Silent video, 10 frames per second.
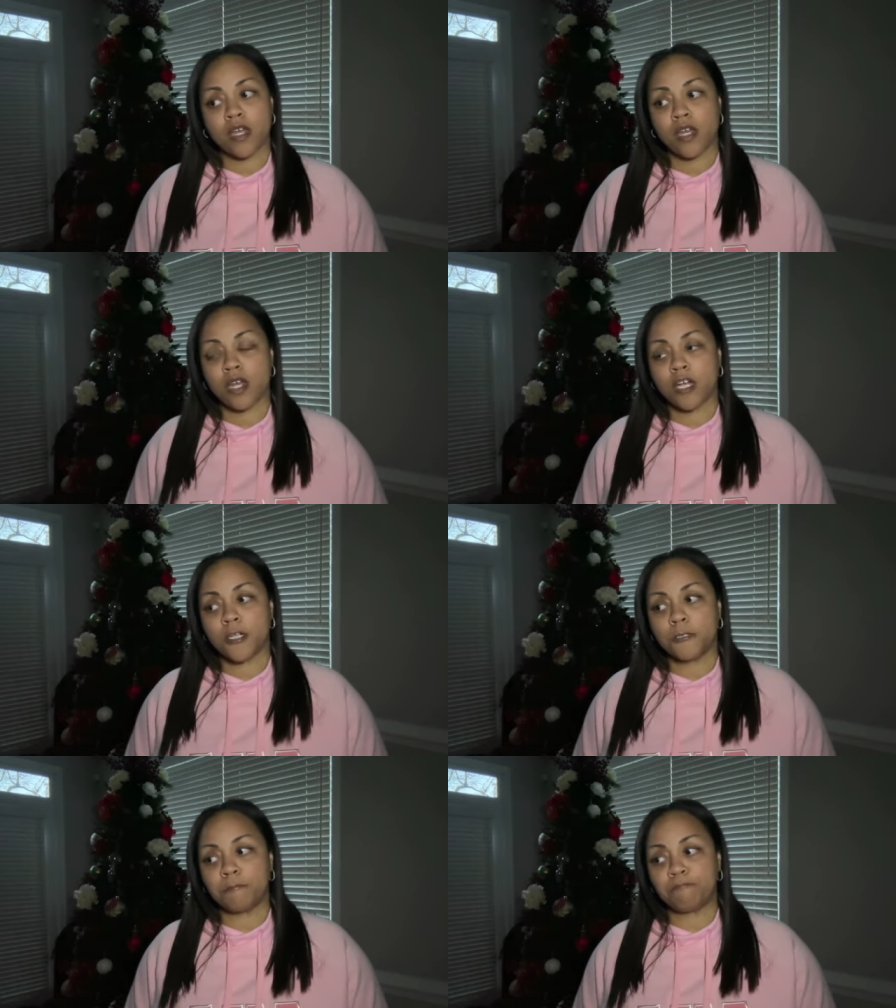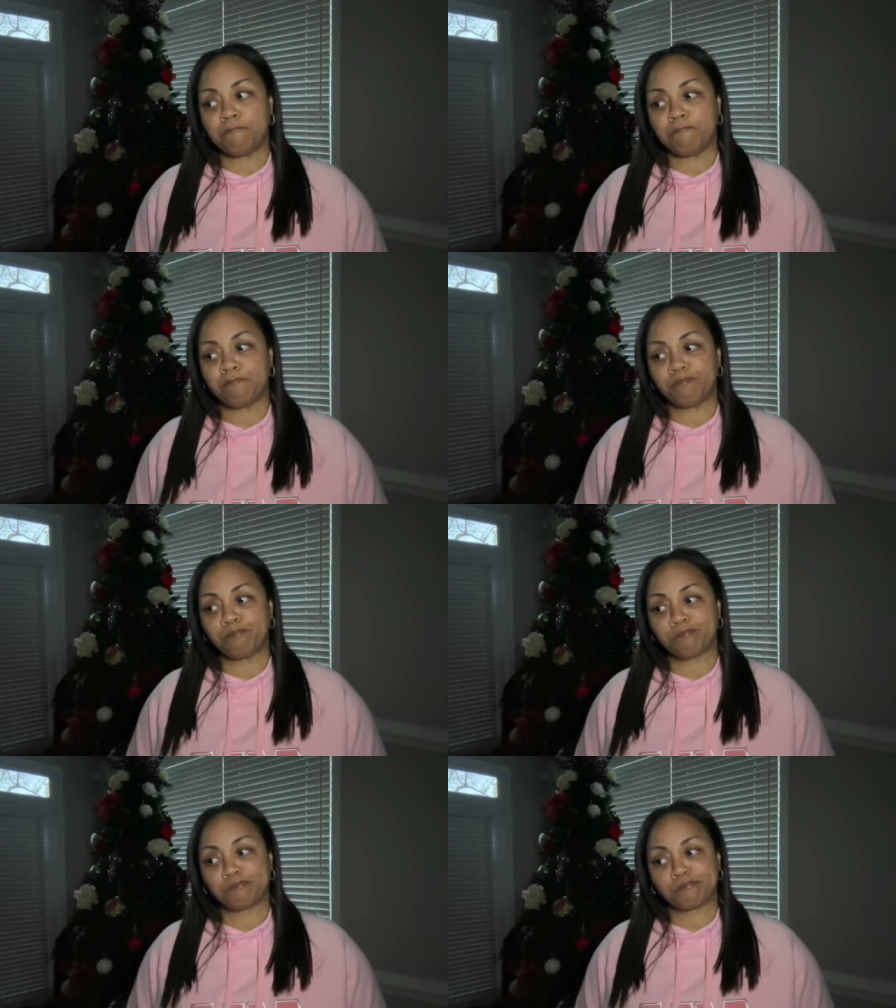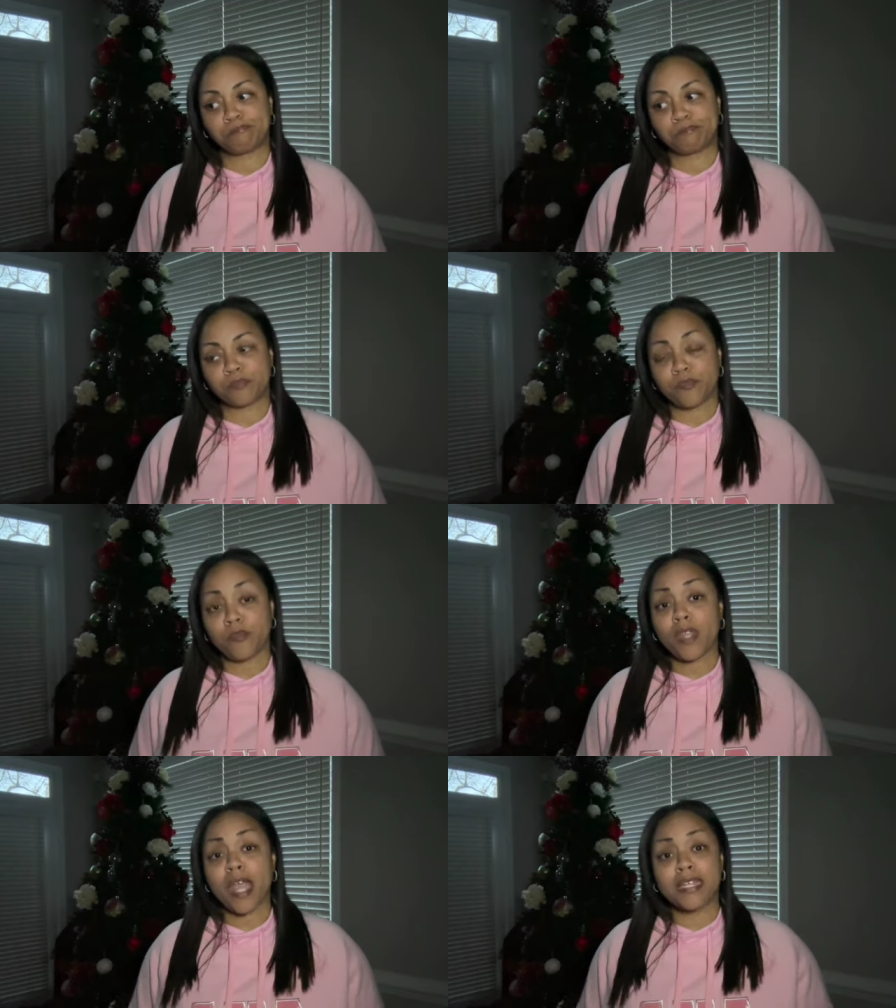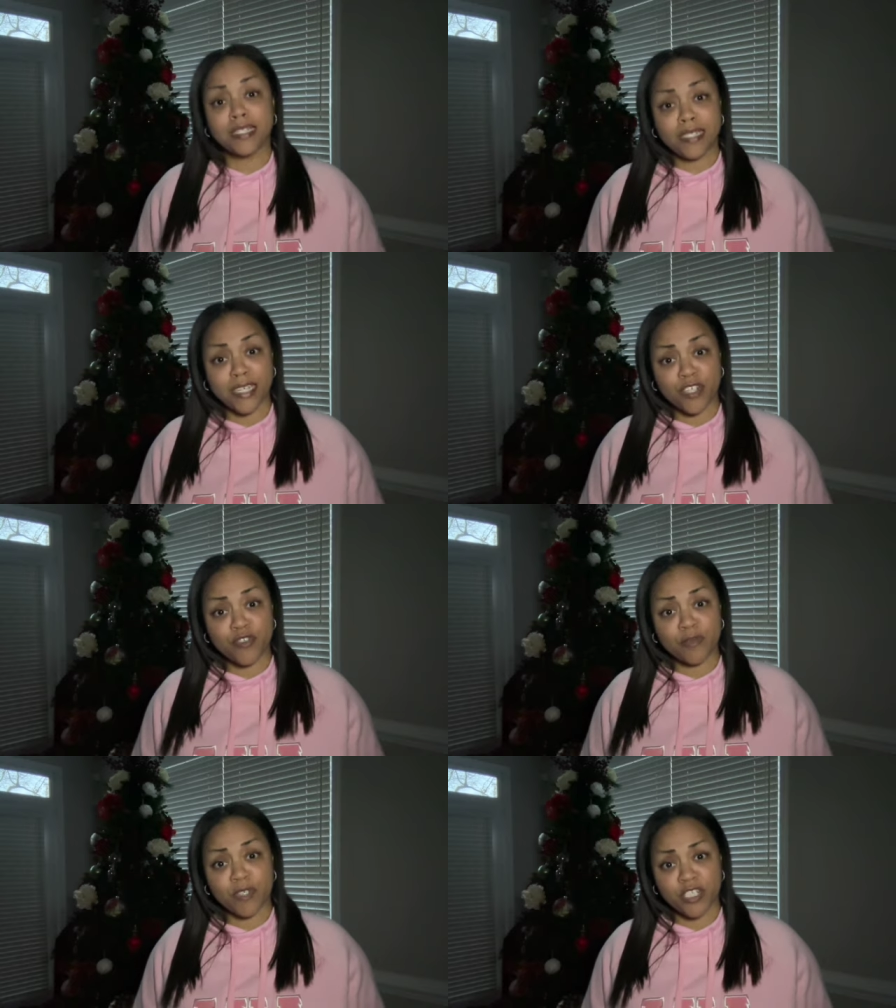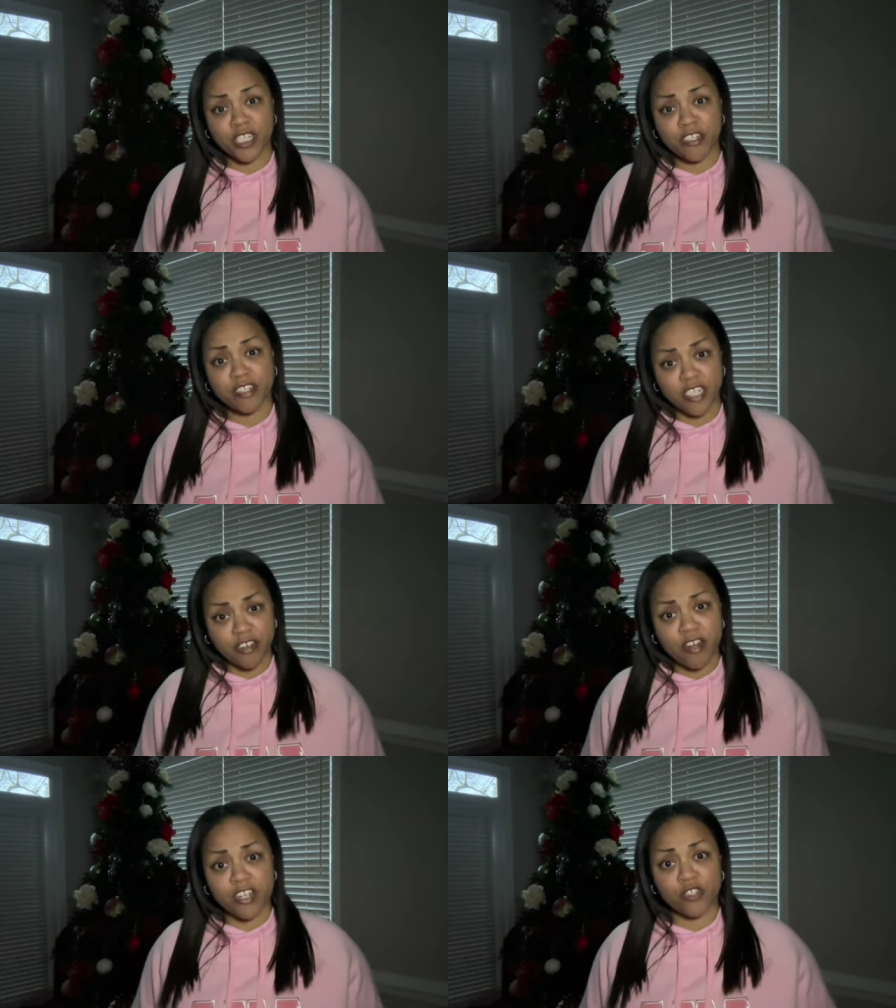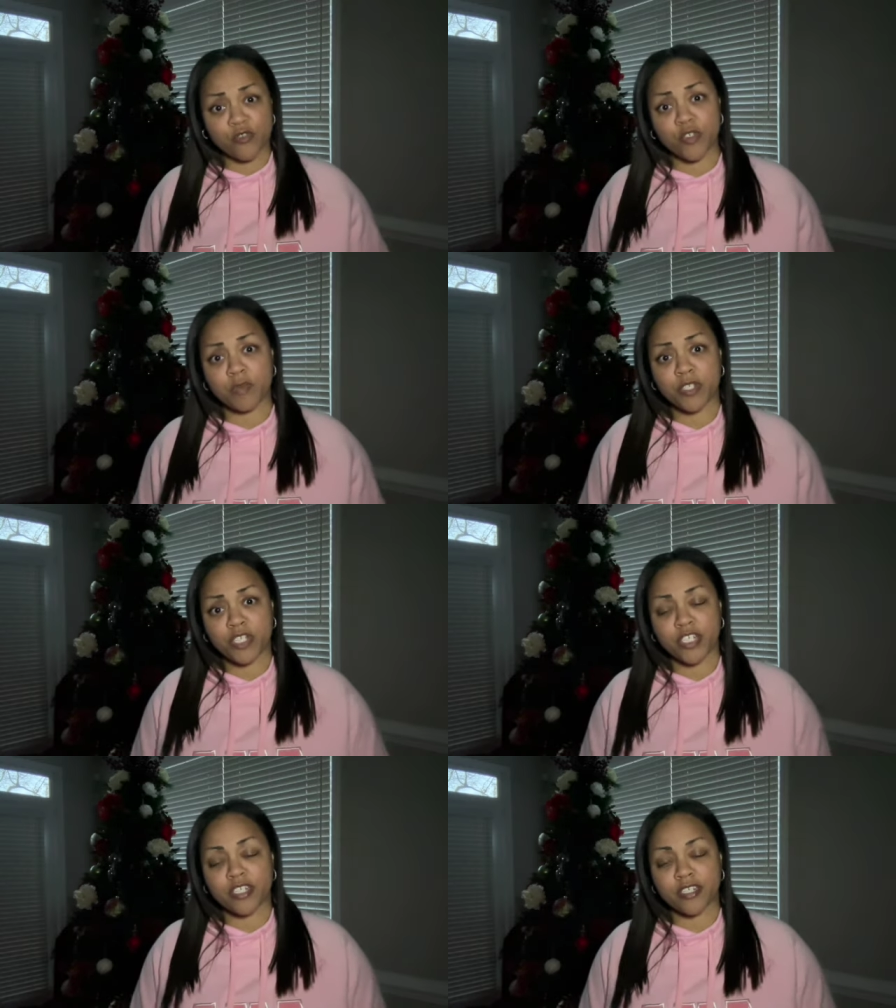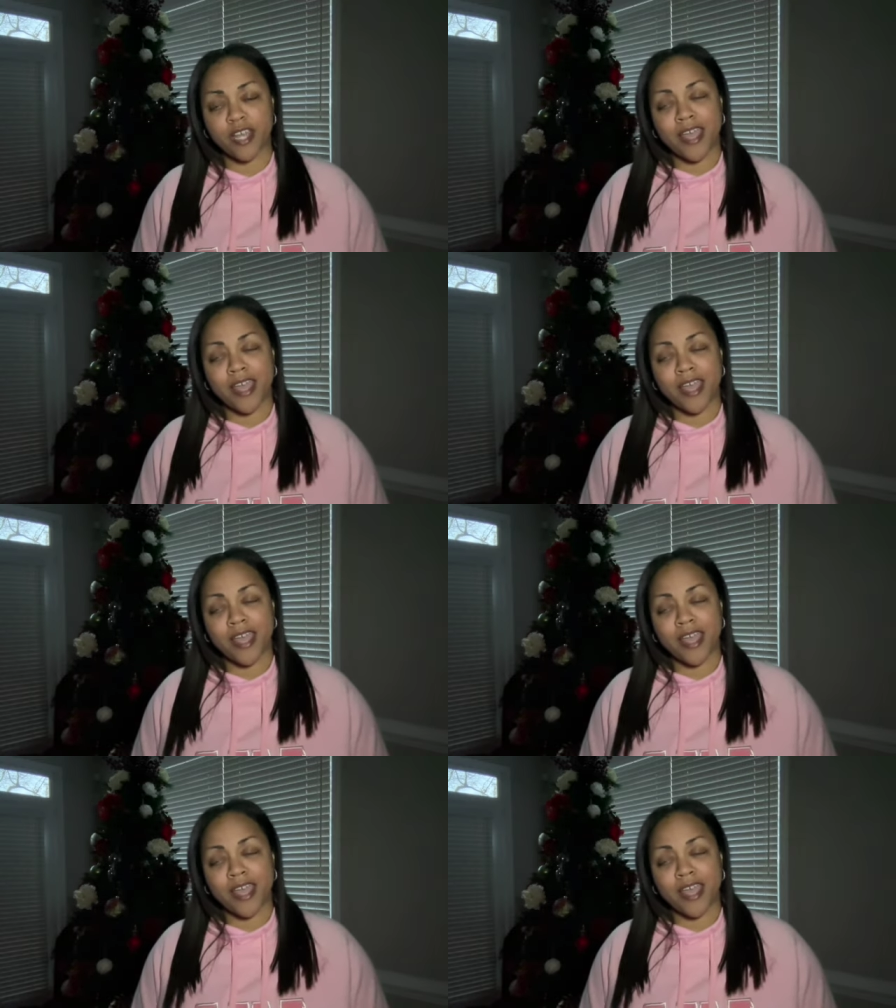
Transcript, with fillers: Um, I did take a trip this year, an international trip this year.